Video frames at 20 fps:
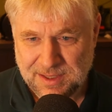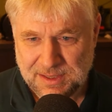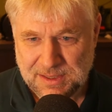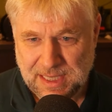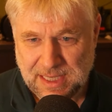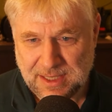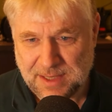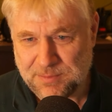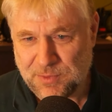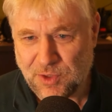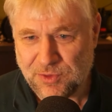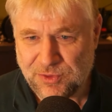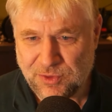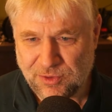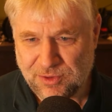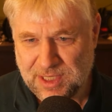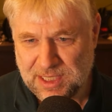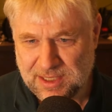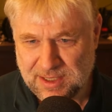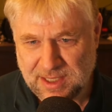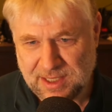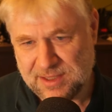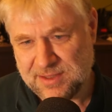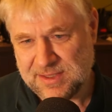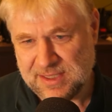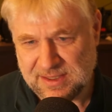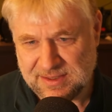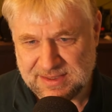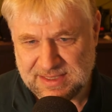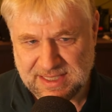and I'm not talking like
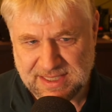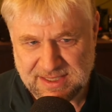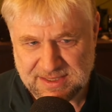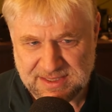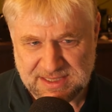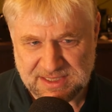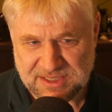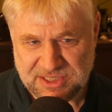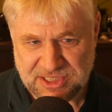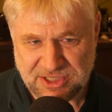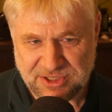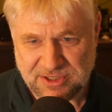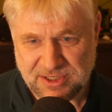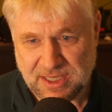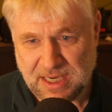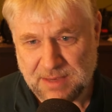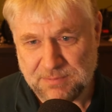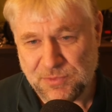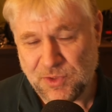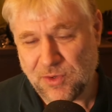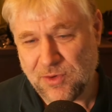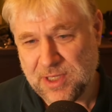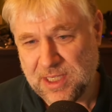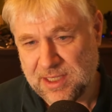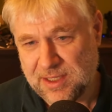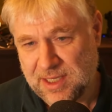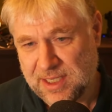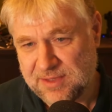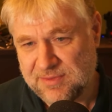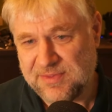10 tickets in Jira, I'm
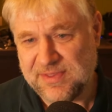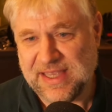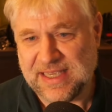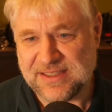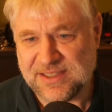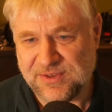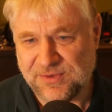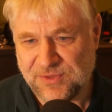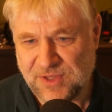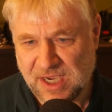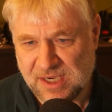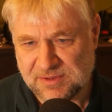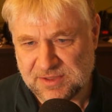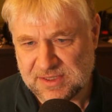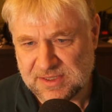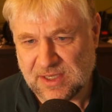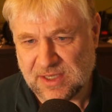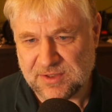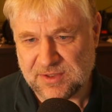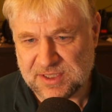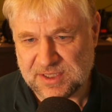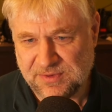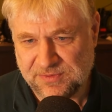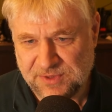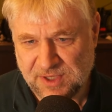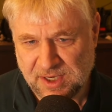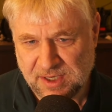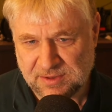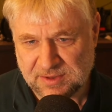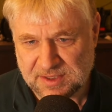talking like tens of thousands, hundreds of
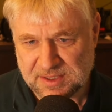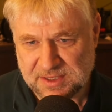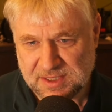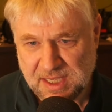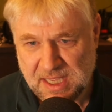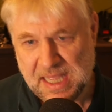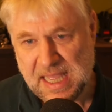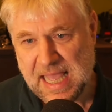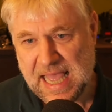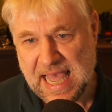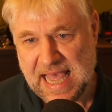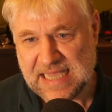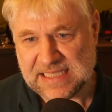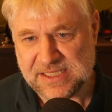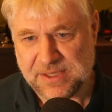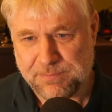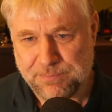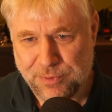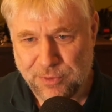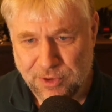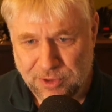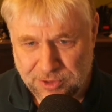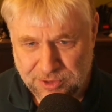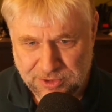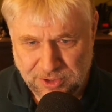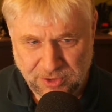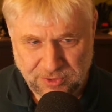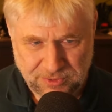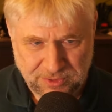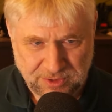thousands. As a product
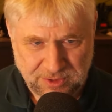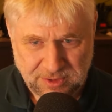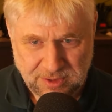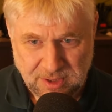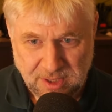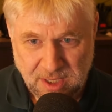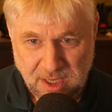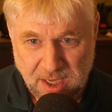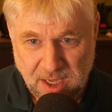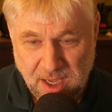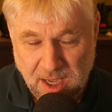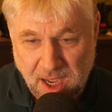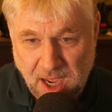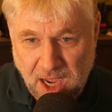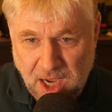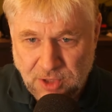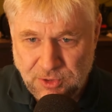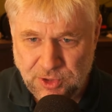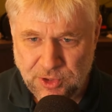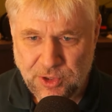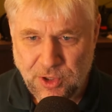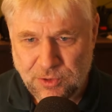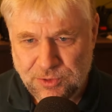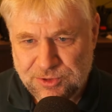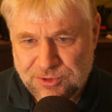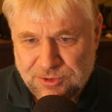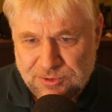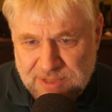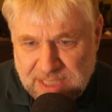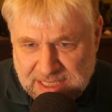owner, how do you go
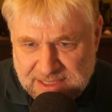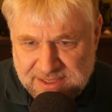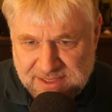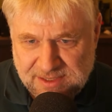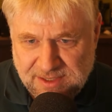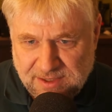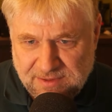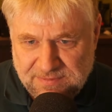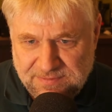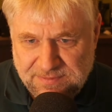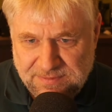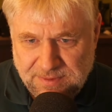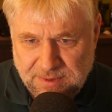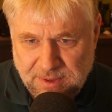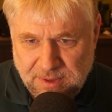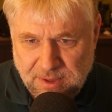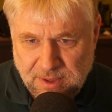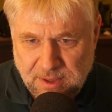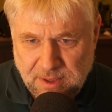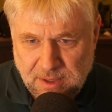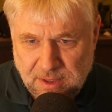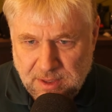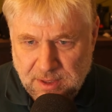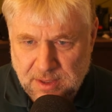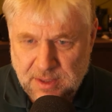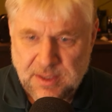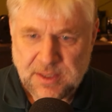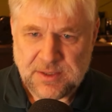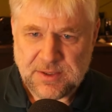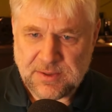through that stuff?
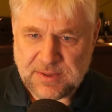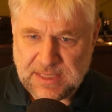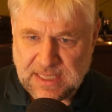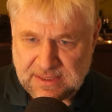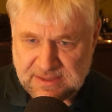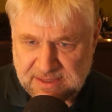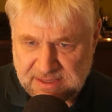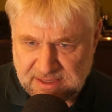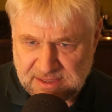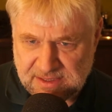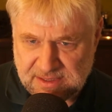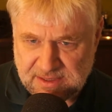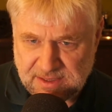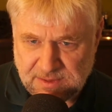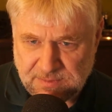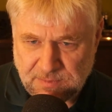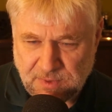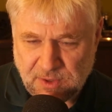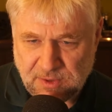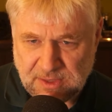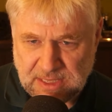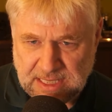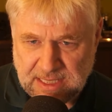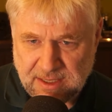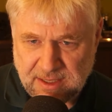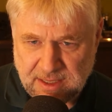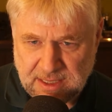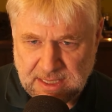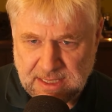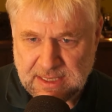So that system on
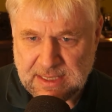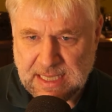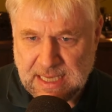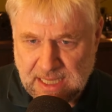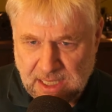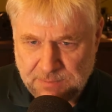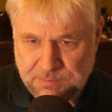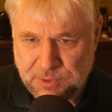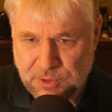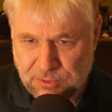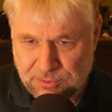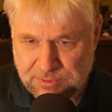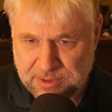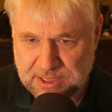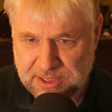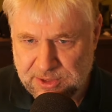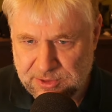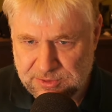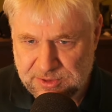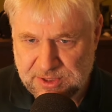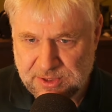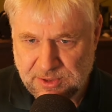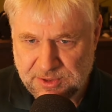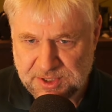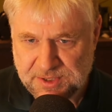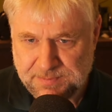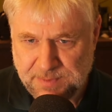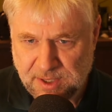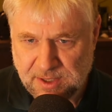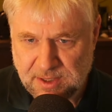AI can help you reduce
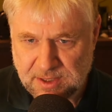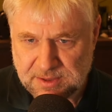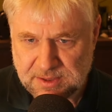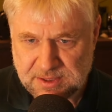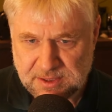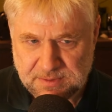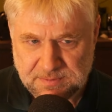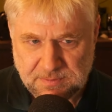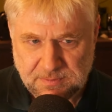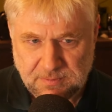those parts.